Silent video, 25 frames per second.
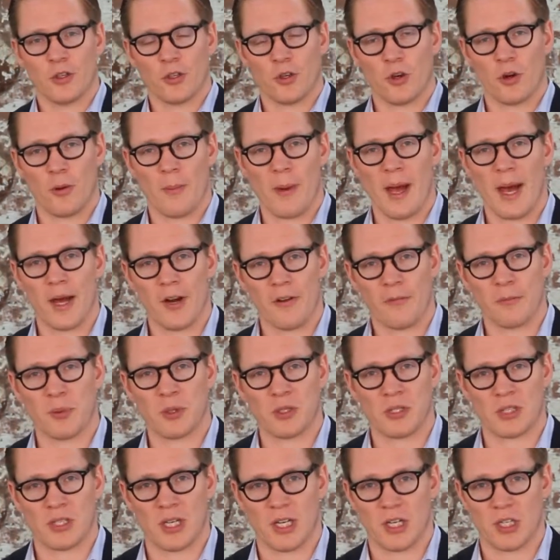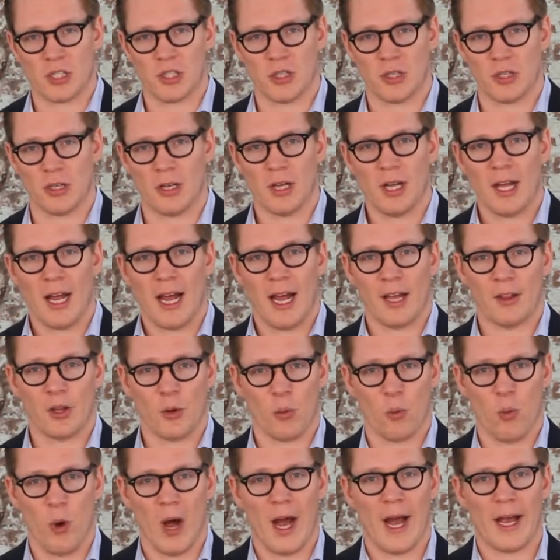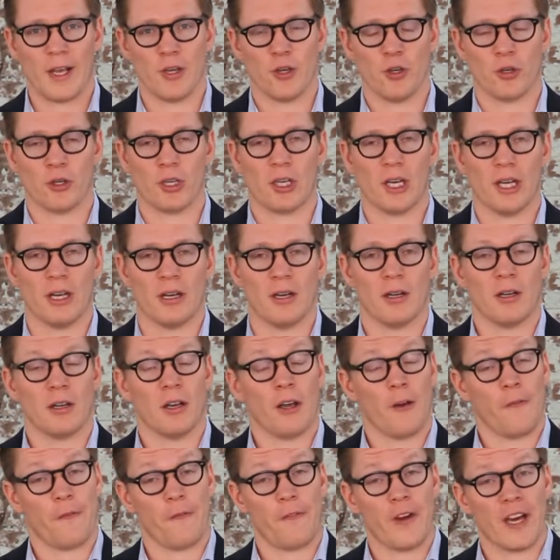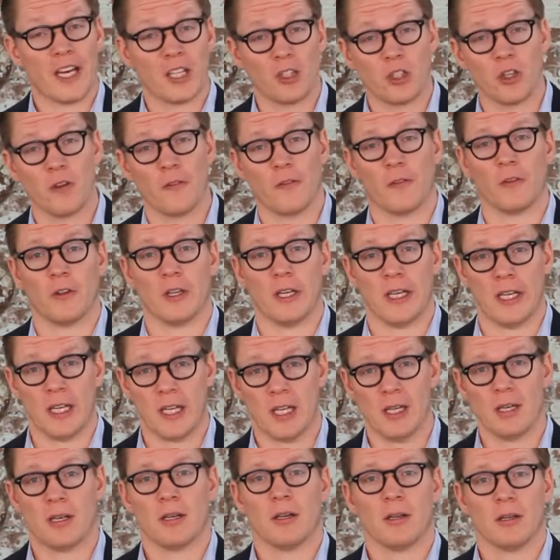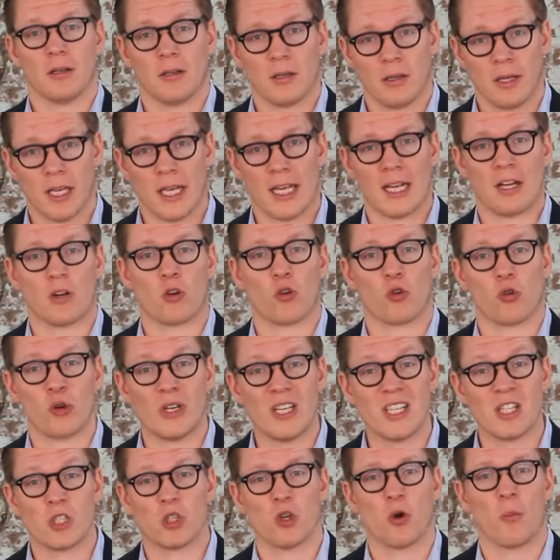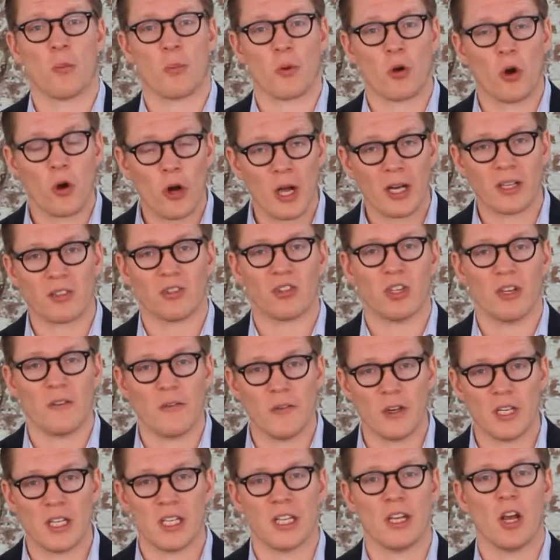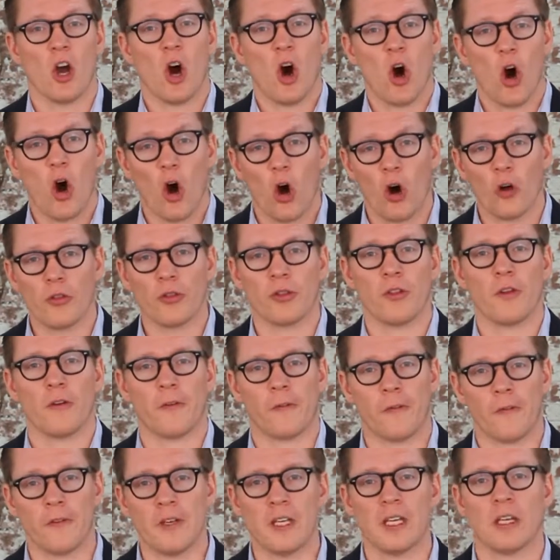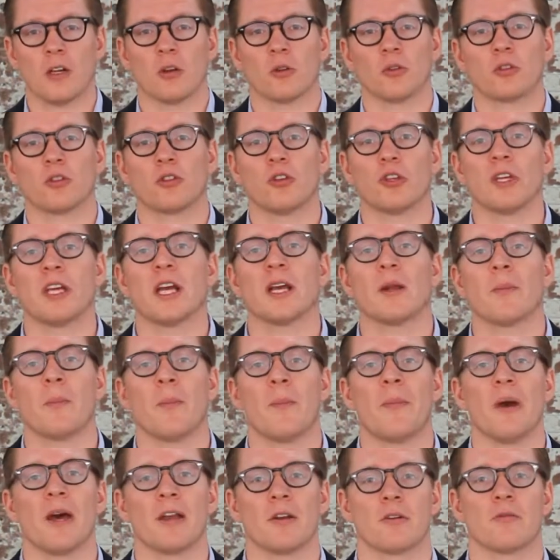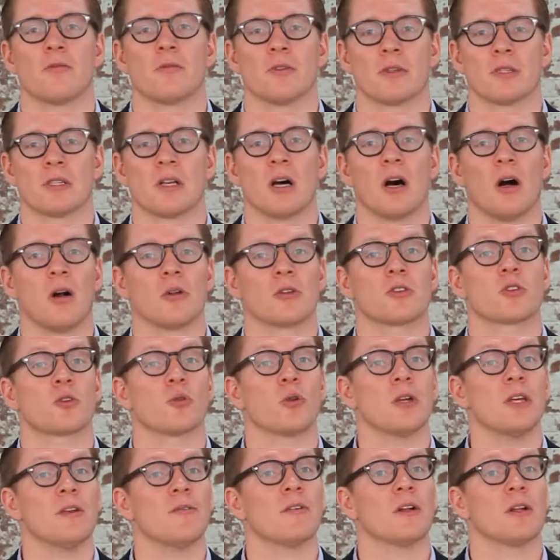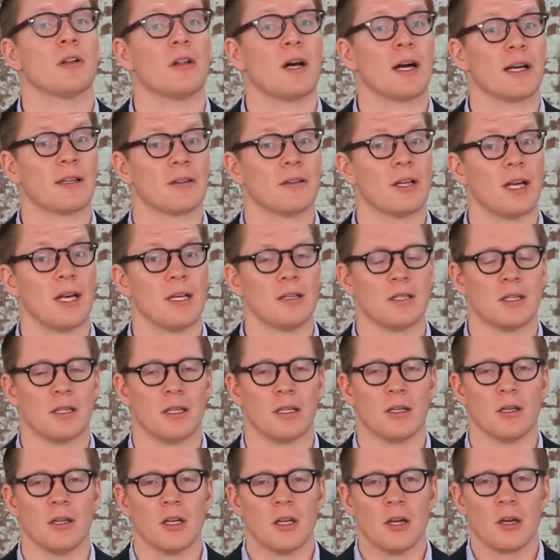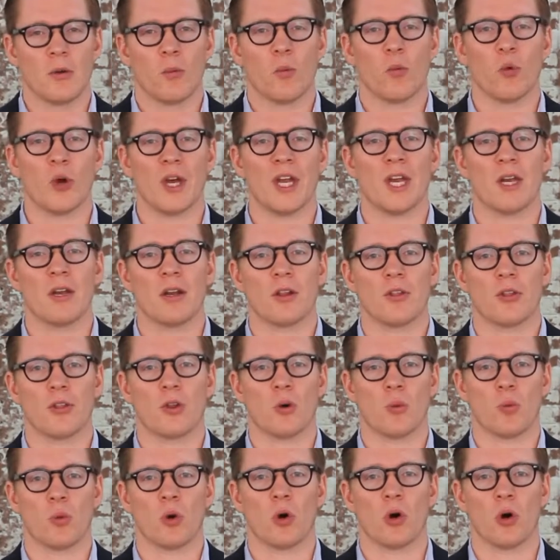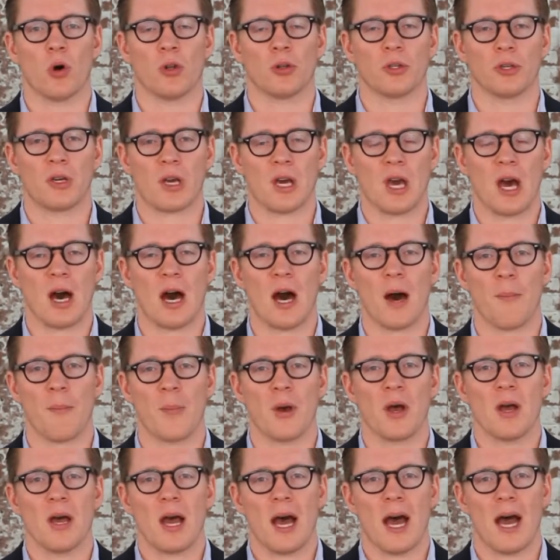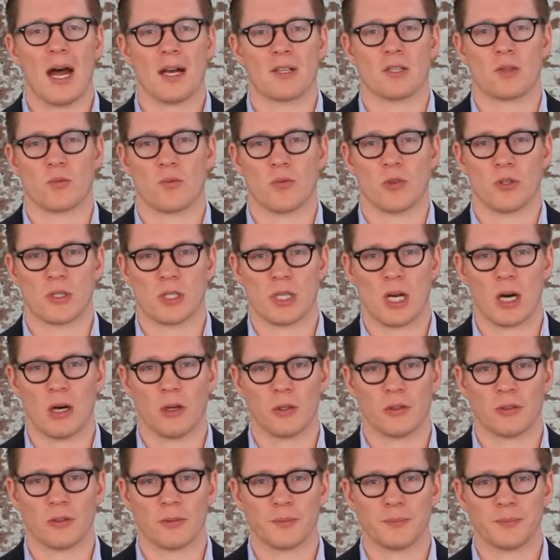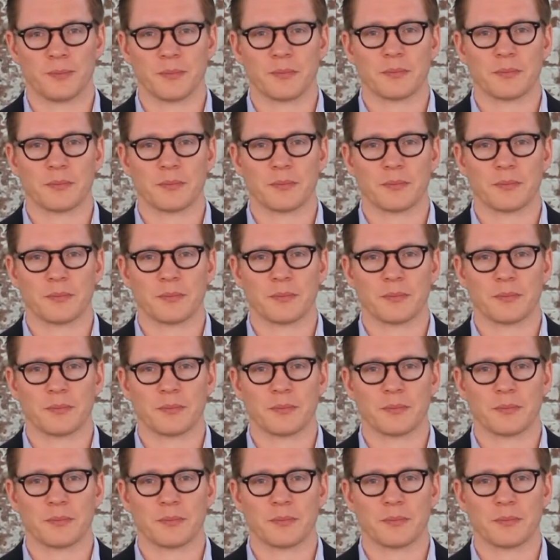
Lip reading: your amount of possession, and the way you can effectively increase your productivity on the field to get better results, or even like they did, win the World Cup as a result?